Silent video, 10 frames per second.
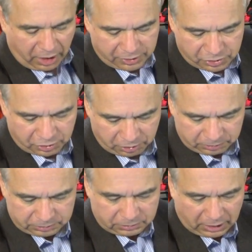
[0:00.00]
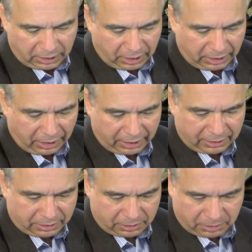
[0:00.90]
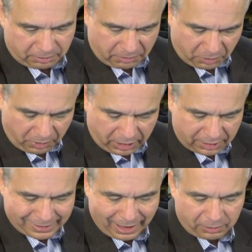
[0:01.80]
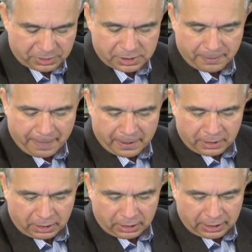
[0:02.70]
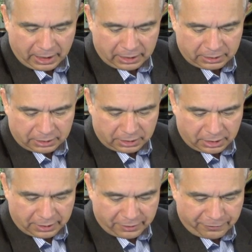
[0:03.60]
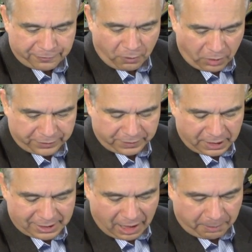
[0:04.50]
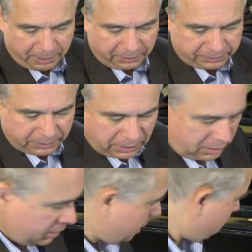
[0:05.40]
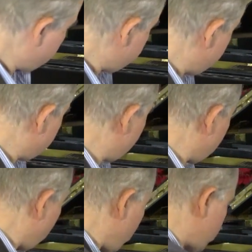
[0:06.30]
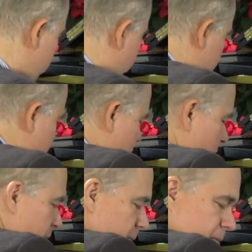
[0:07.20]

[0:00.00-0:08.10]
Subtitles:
nice too. I like the way it sounds. And the fourth example, it's a closed position.